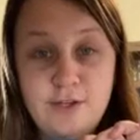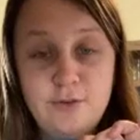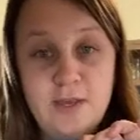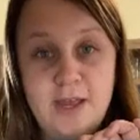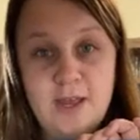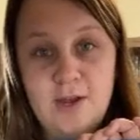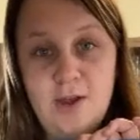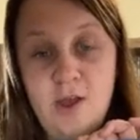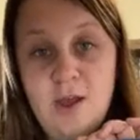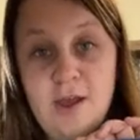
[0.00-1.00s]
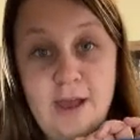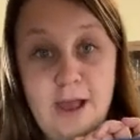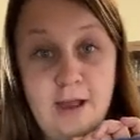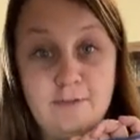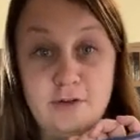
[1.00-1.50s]
you can
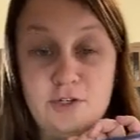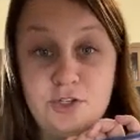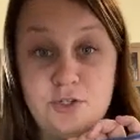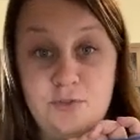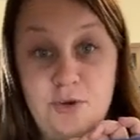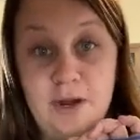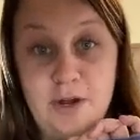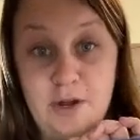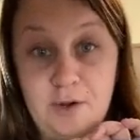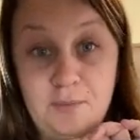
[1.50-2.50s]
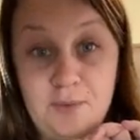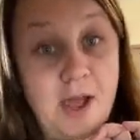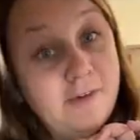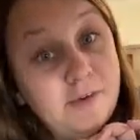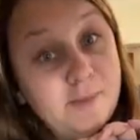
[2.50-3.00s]
have your children wear
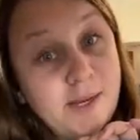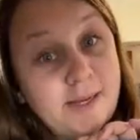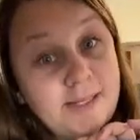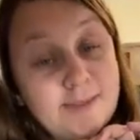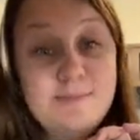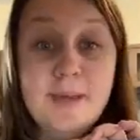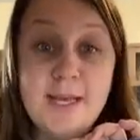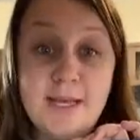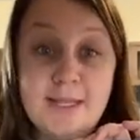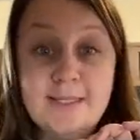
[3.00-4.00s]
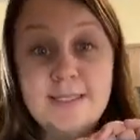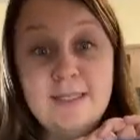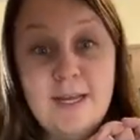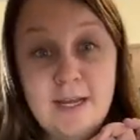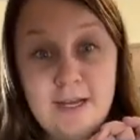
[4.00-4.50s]
oven mitts, mittens,
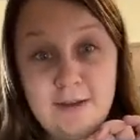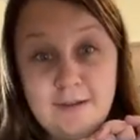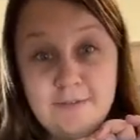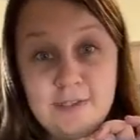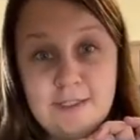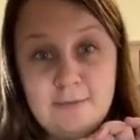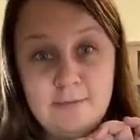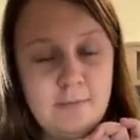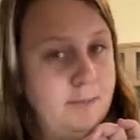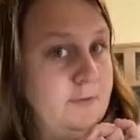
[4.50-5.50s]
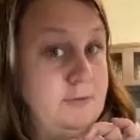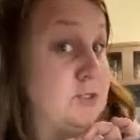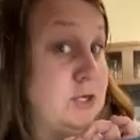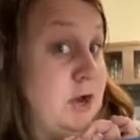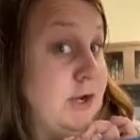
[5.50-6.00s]
gloves, maybe even
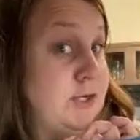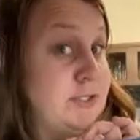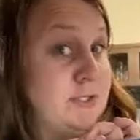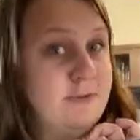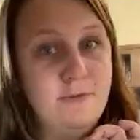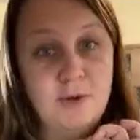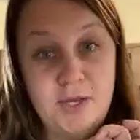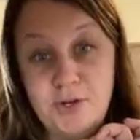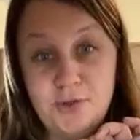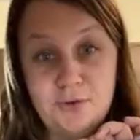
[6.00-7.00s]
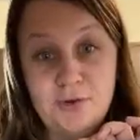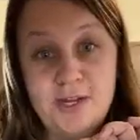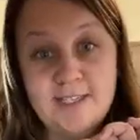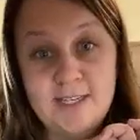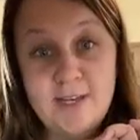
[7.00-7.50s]
socks if you want to get a little
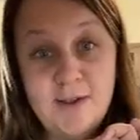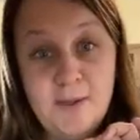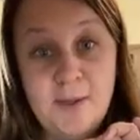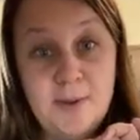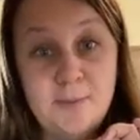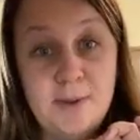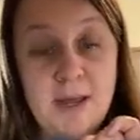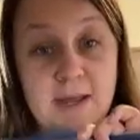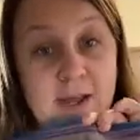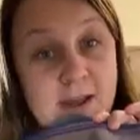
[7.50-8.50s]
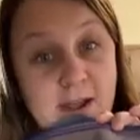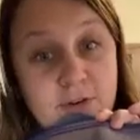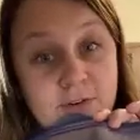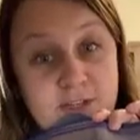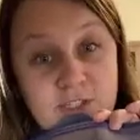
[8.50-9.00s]
crazy. But now
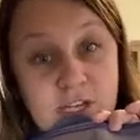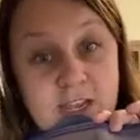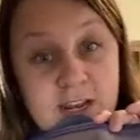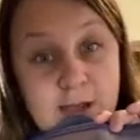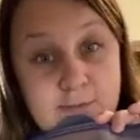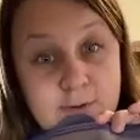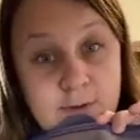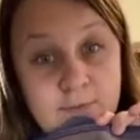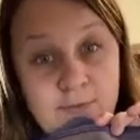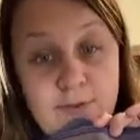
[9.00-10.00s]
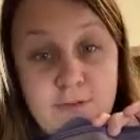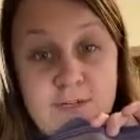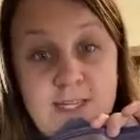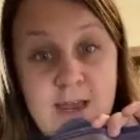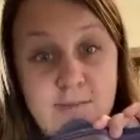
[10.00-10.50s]
you're going to shake it up for
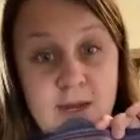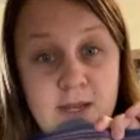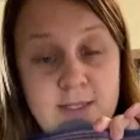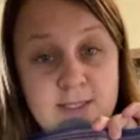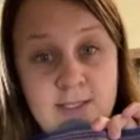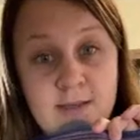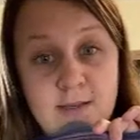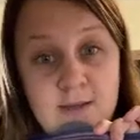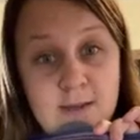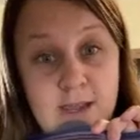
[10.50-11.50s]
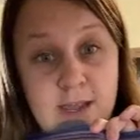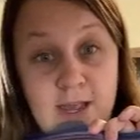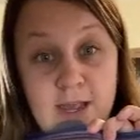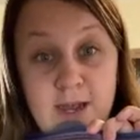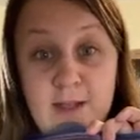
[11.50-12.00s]
10 minutes,
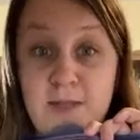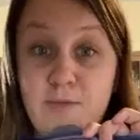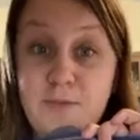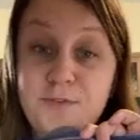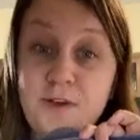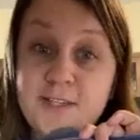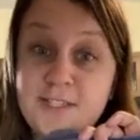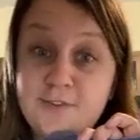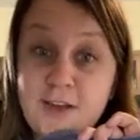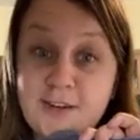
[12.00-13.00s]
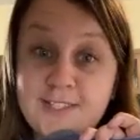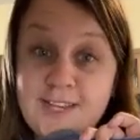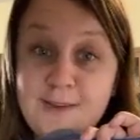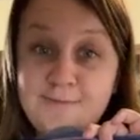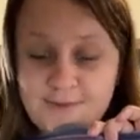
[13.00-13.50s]
and then we'll move on to the final
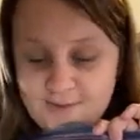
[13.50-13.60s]
step.